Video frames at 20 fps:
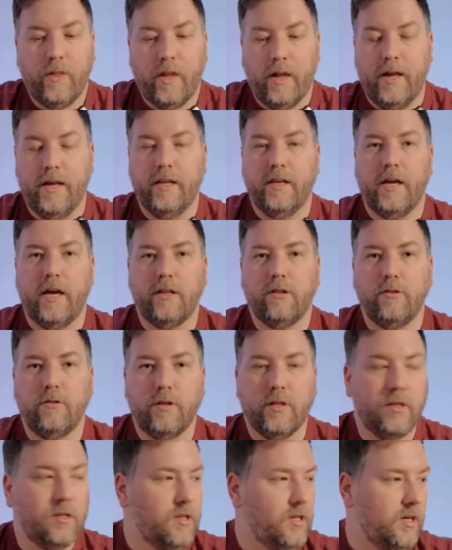And as you
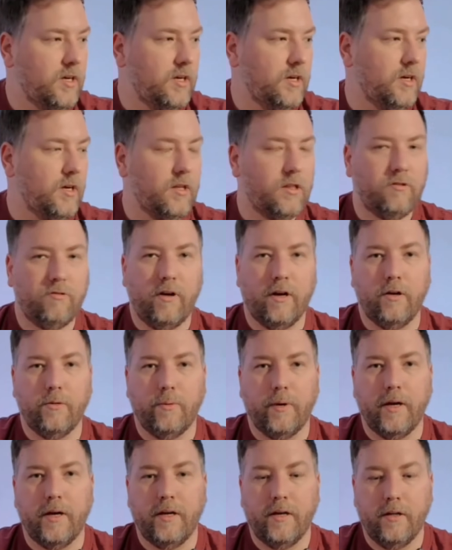can see straight
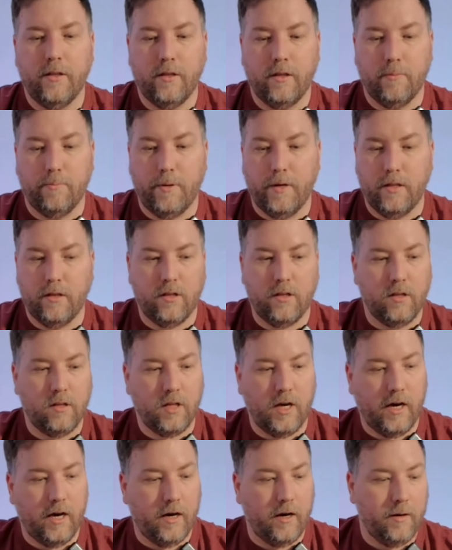away, the pieces
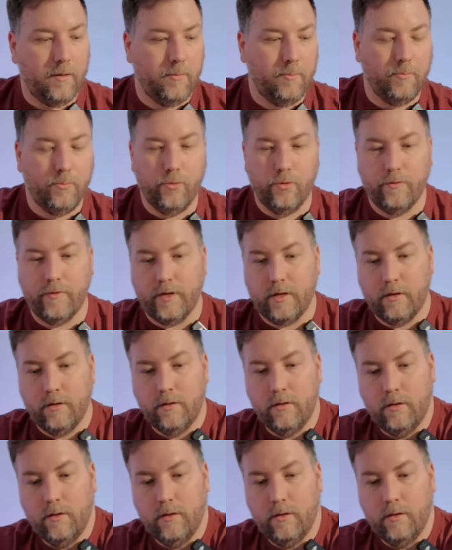are moving.